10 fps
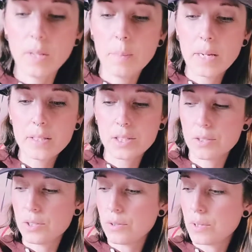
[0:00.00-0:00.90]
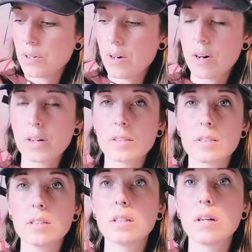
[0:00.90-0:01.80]
meant to do your
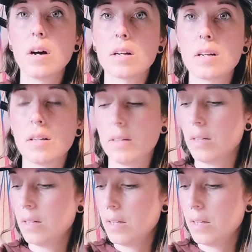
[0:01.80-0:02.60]
art on a,